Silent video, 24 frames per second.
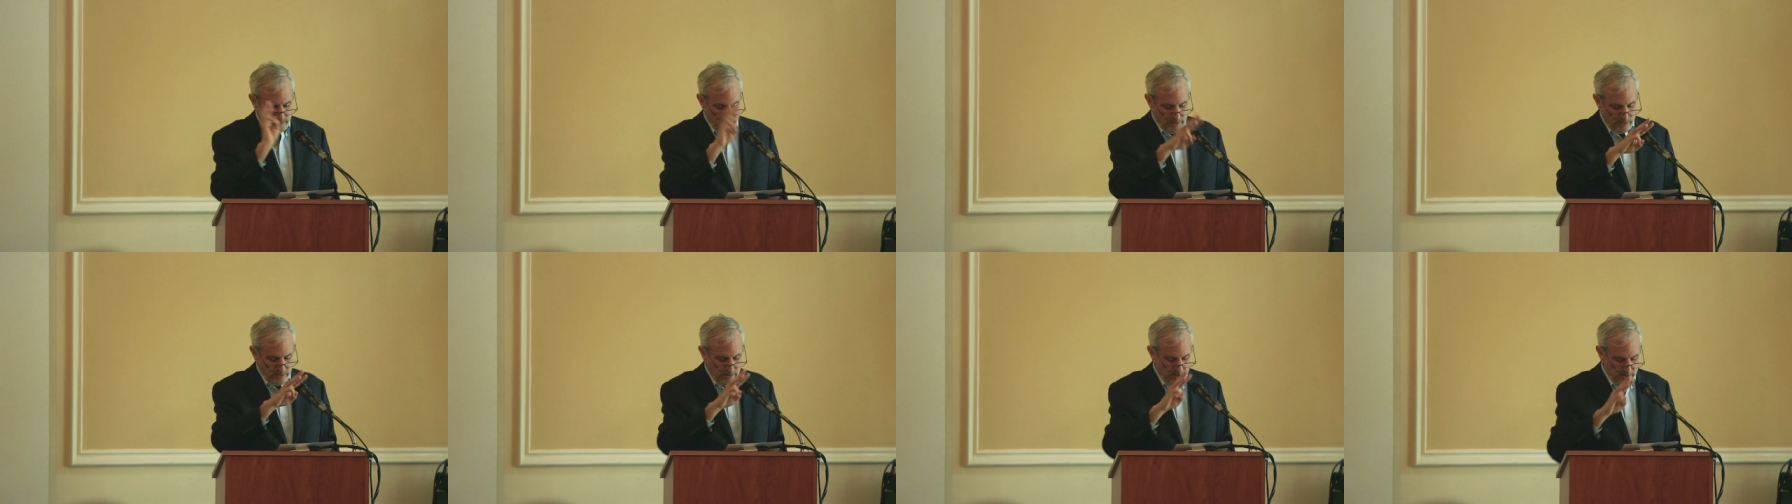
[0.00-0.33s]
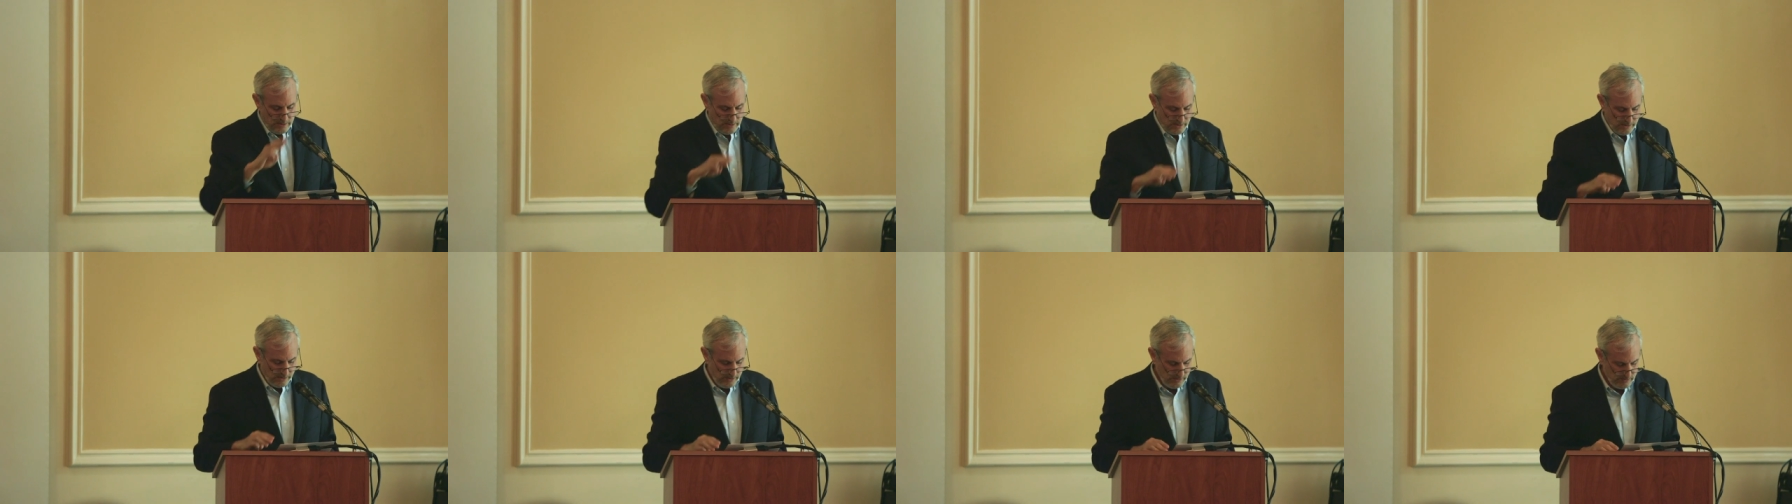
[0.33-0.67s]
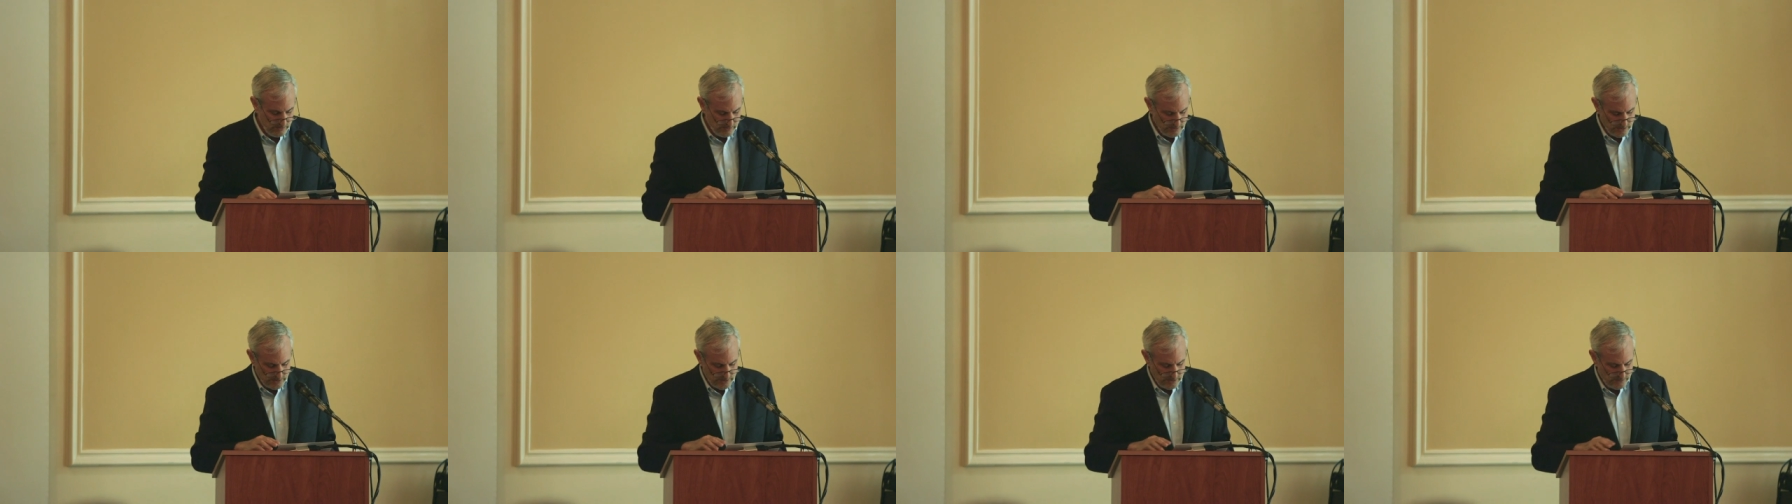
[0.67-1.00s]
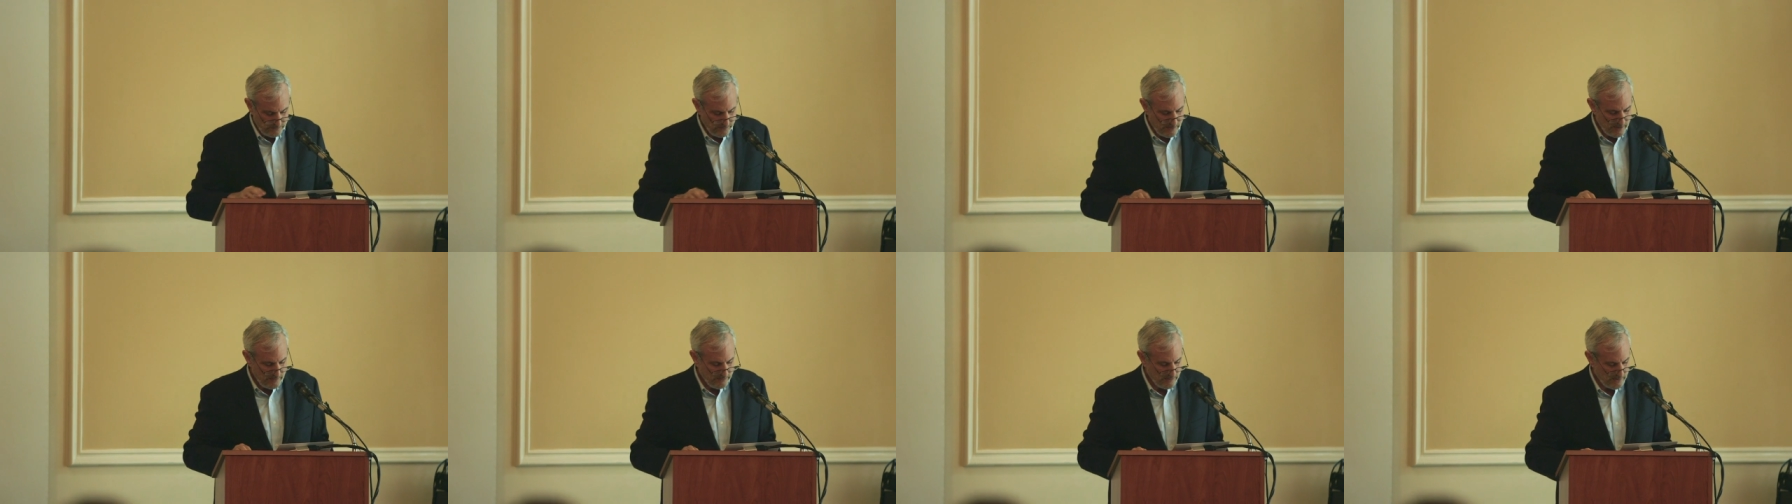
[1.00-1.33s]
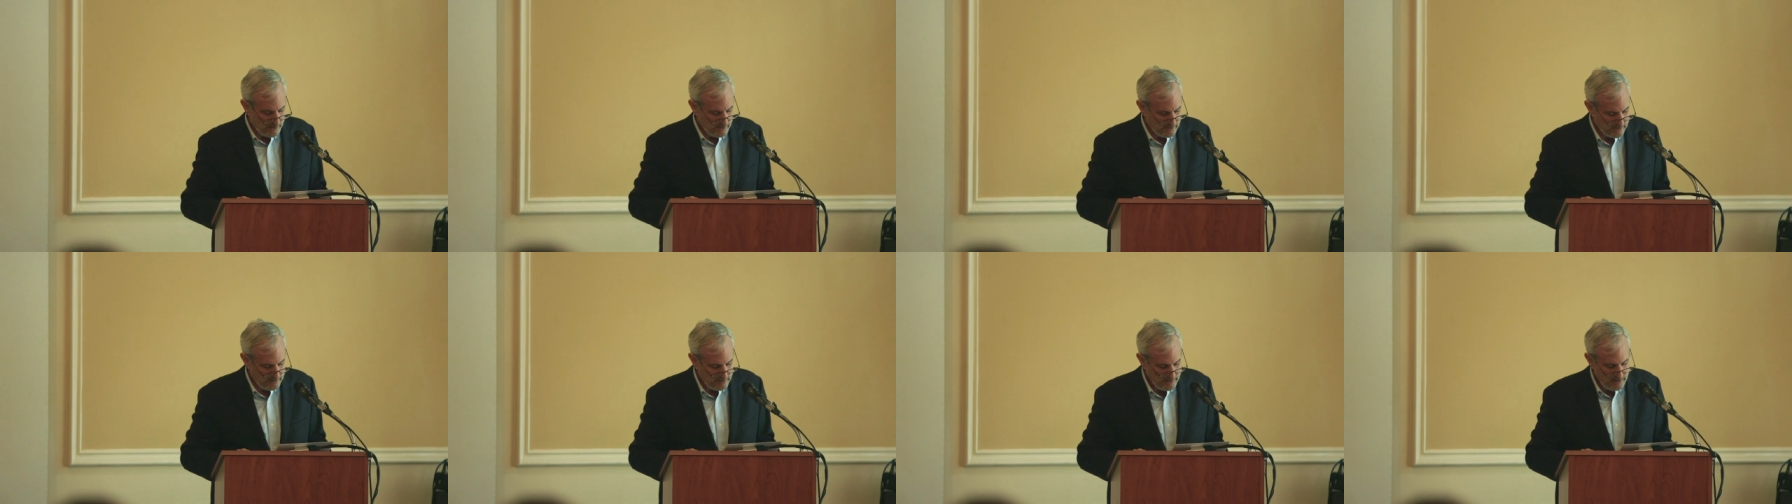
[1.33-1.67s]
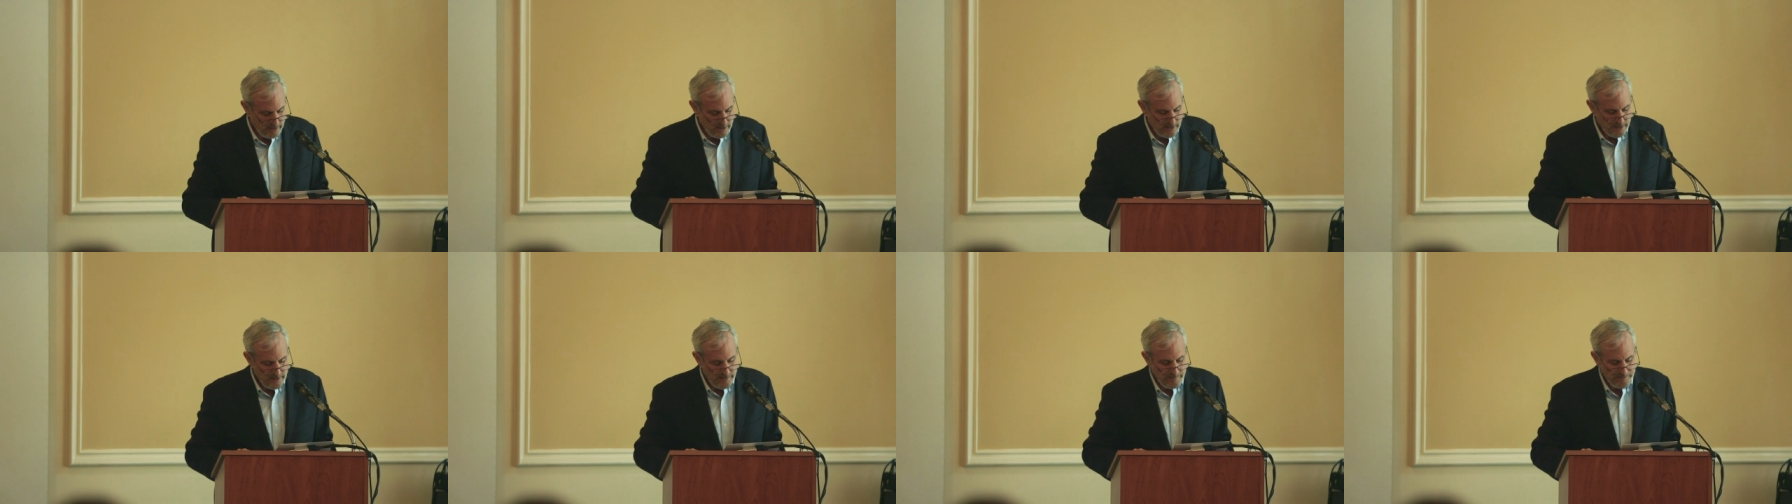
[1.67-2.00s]
Here I'll conclude in just five minutes.
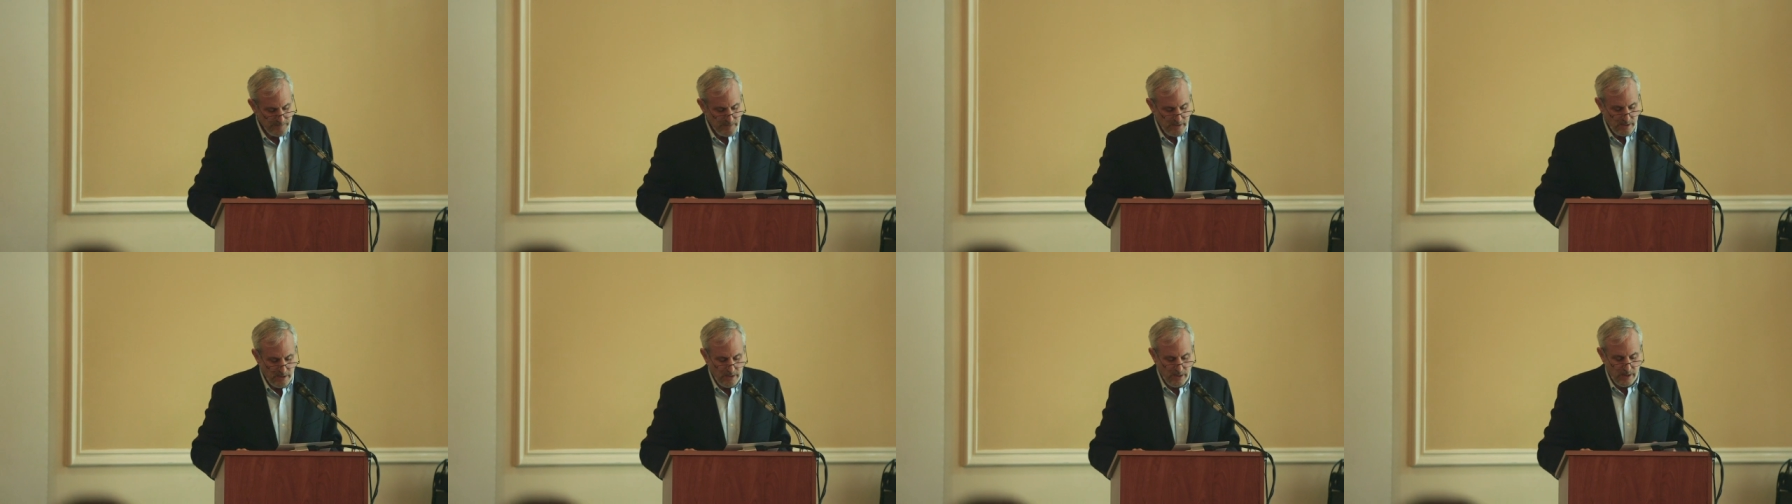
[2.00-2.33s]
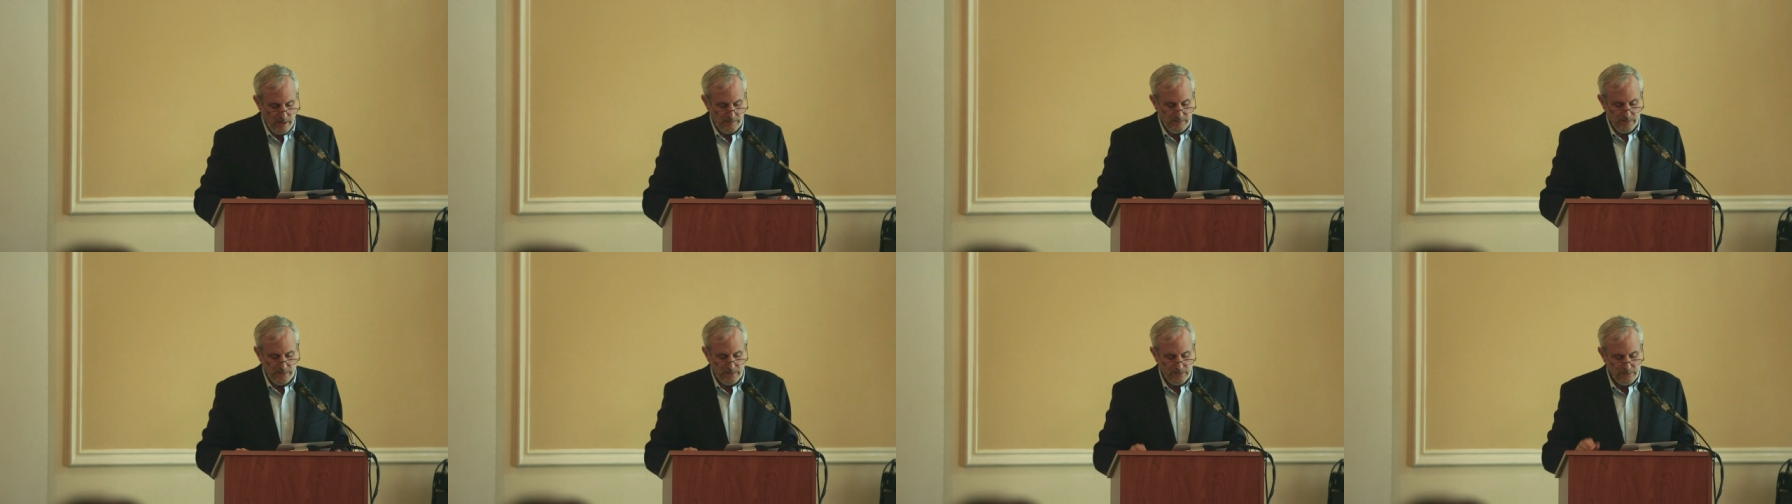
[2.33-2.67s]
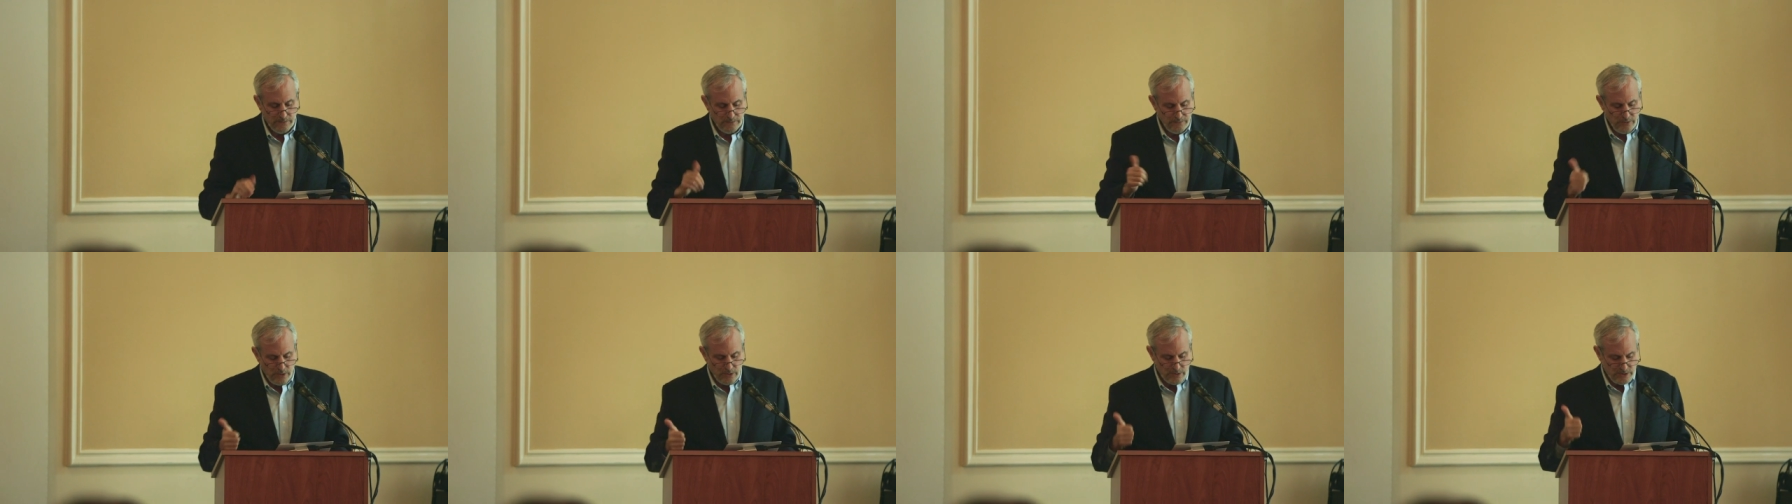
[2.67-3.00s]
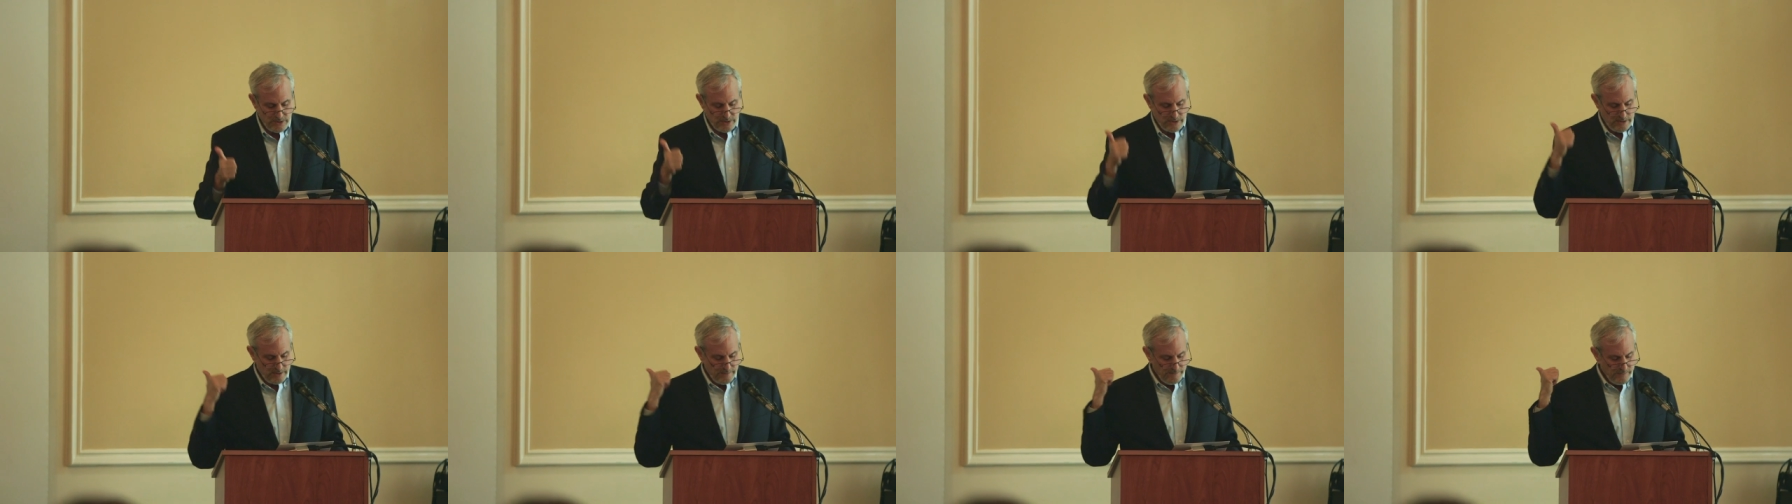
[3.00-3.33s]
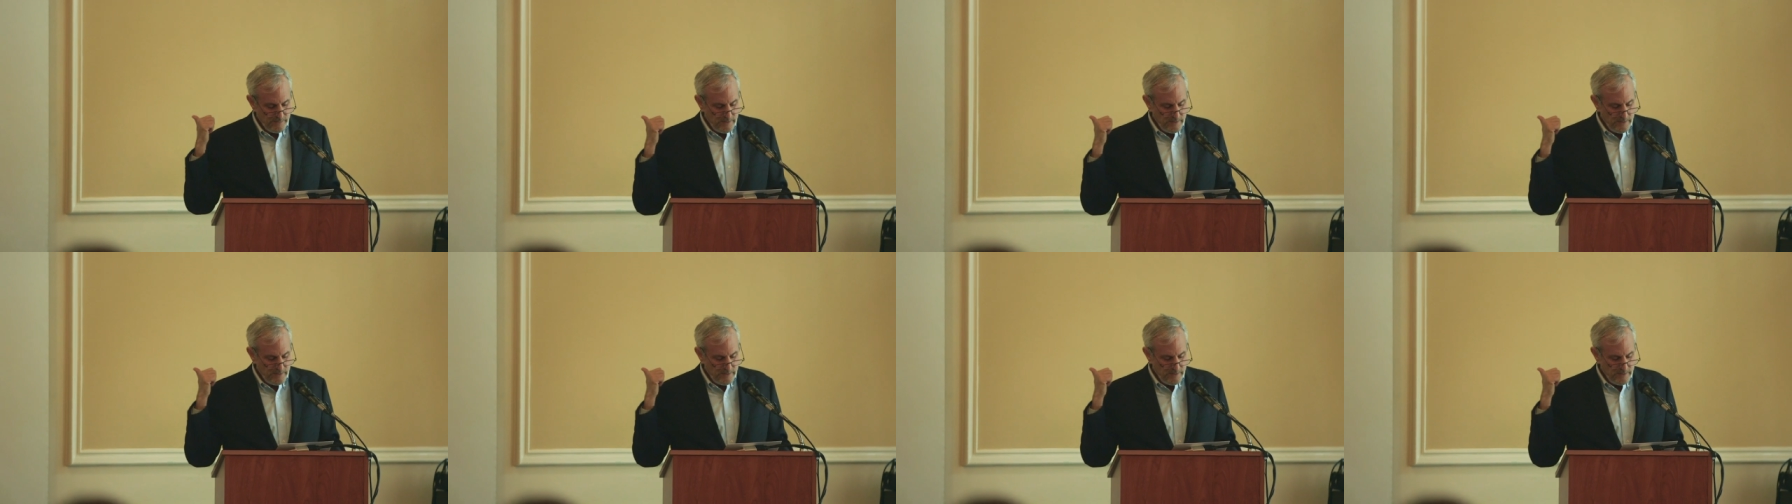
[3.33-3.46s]
Um, first,